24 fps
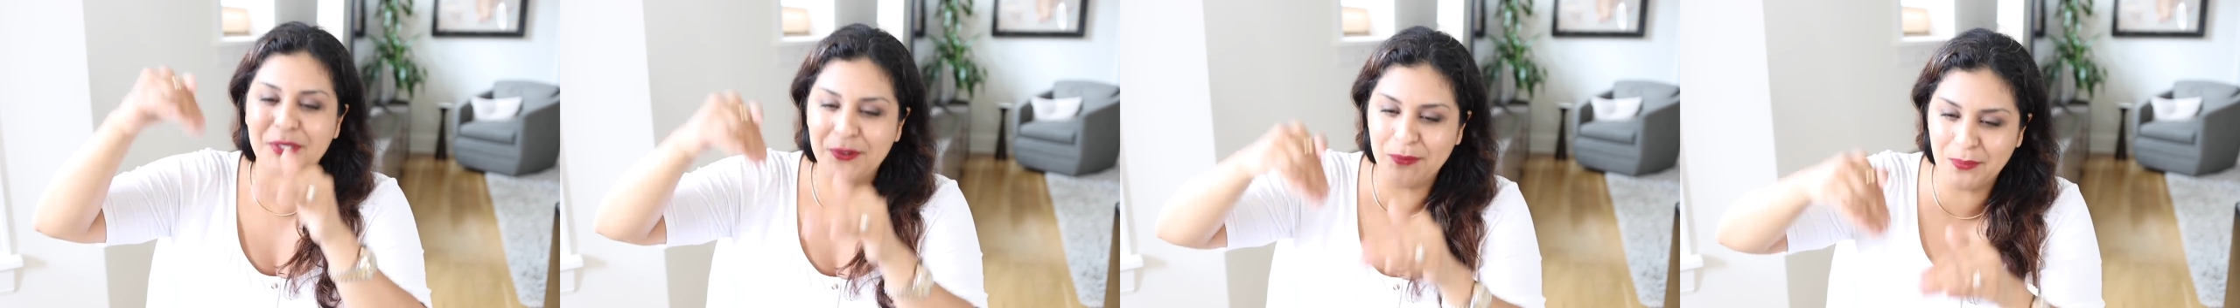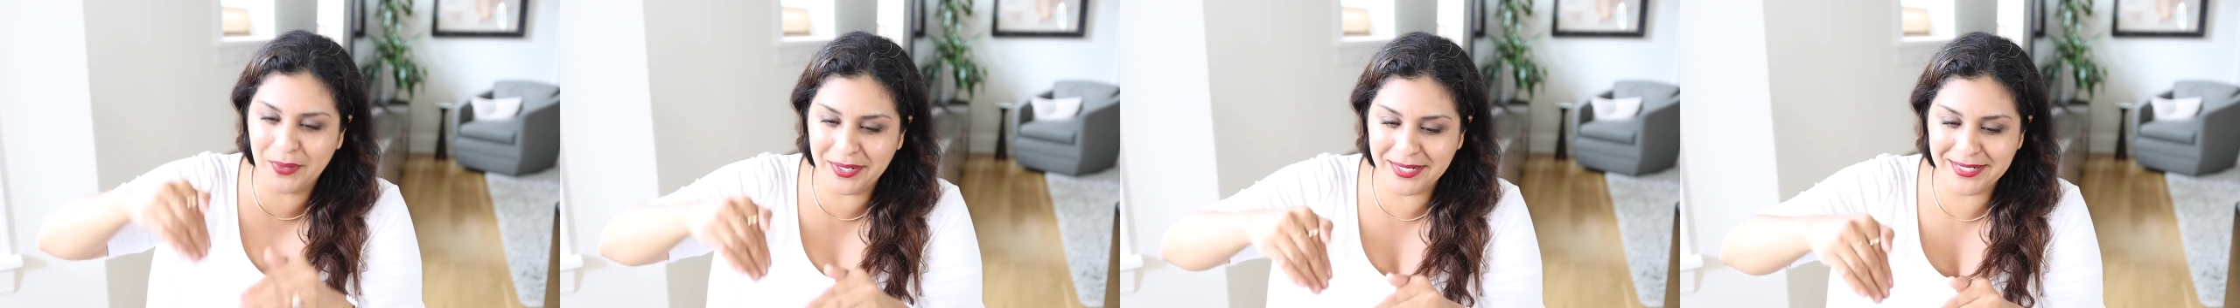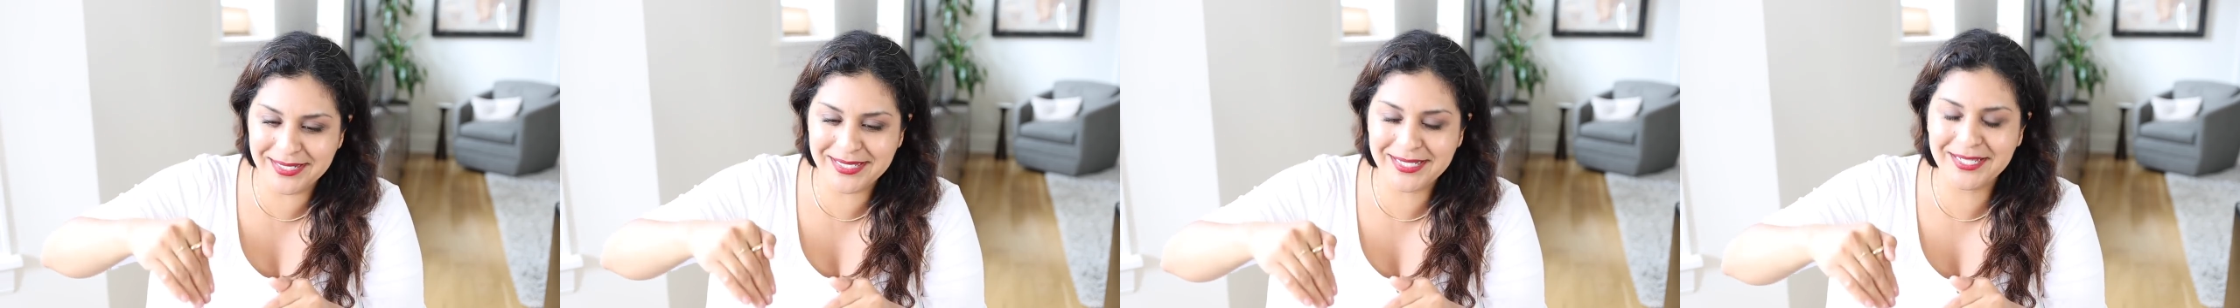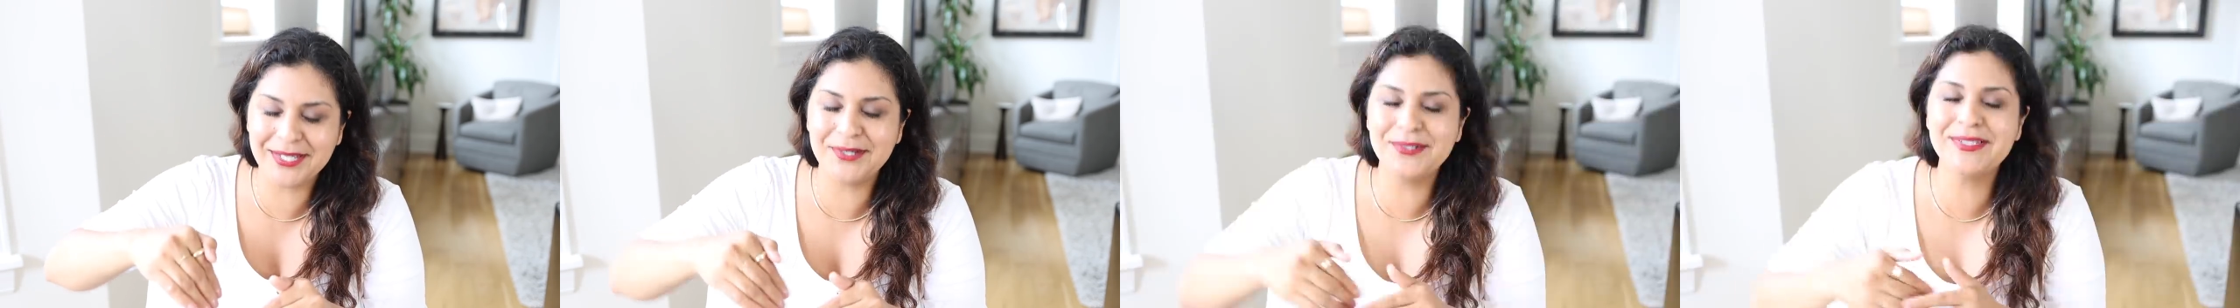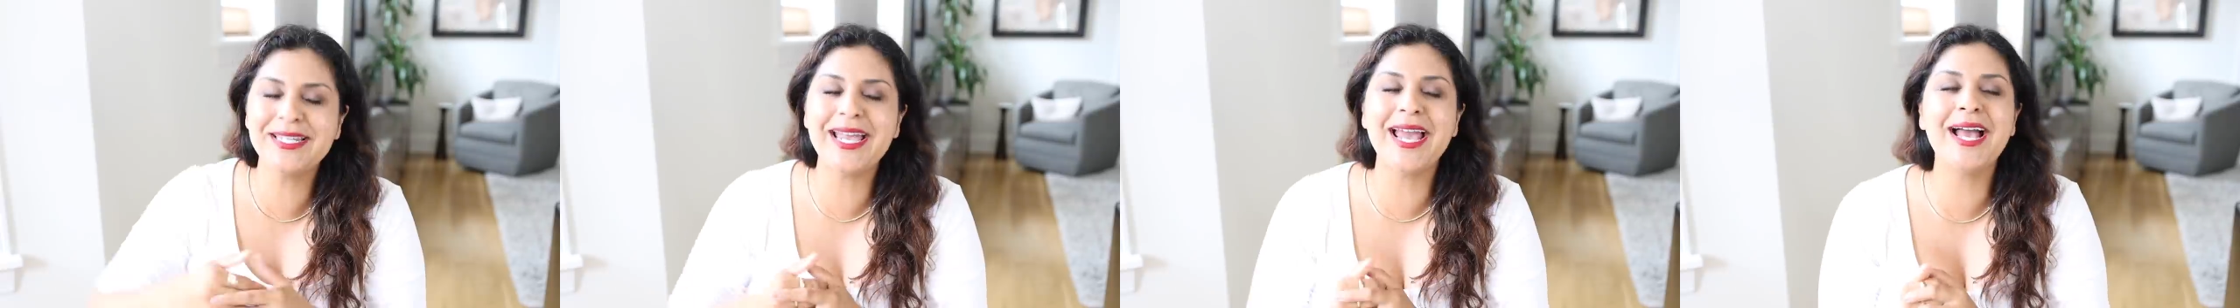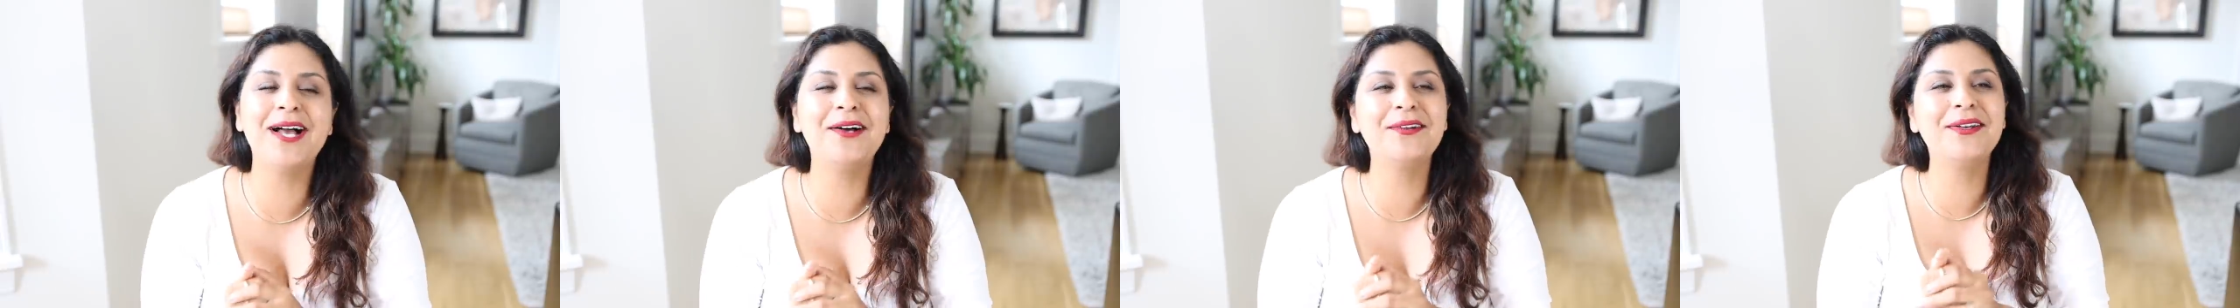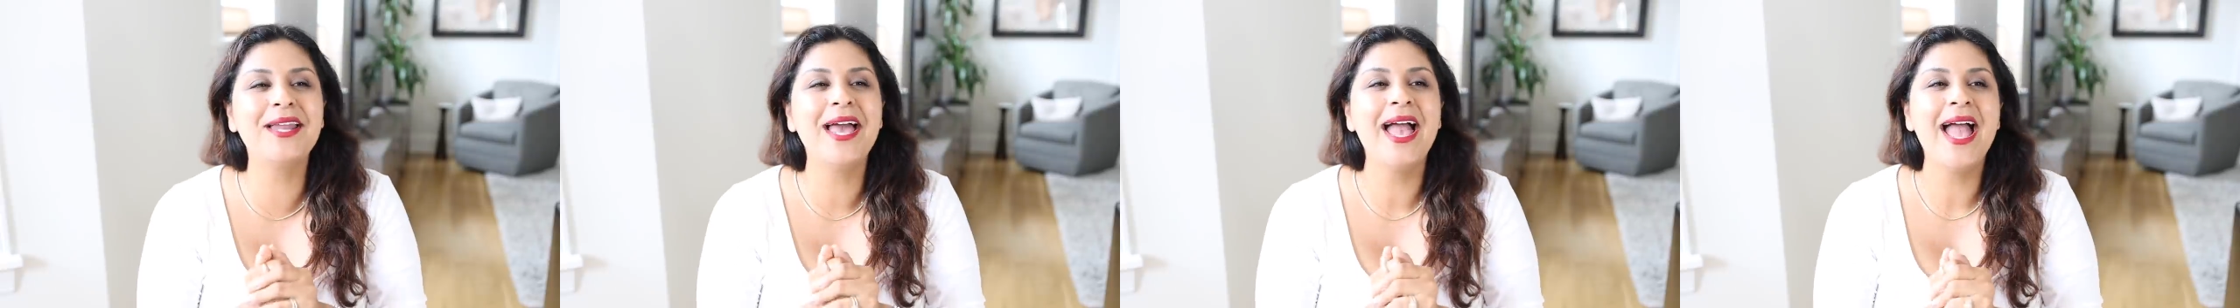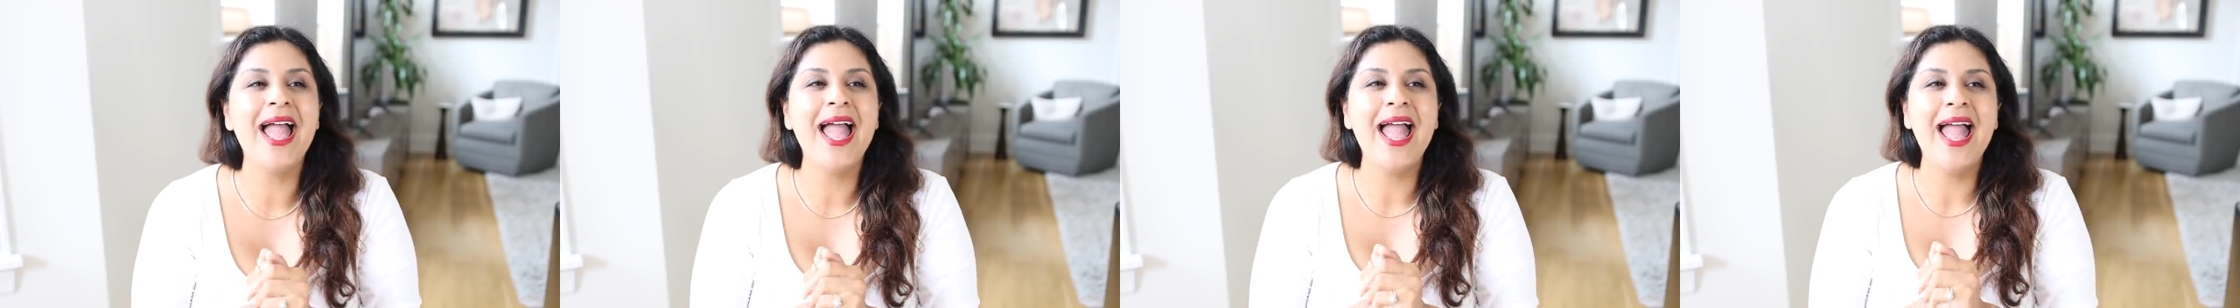you want it to go down.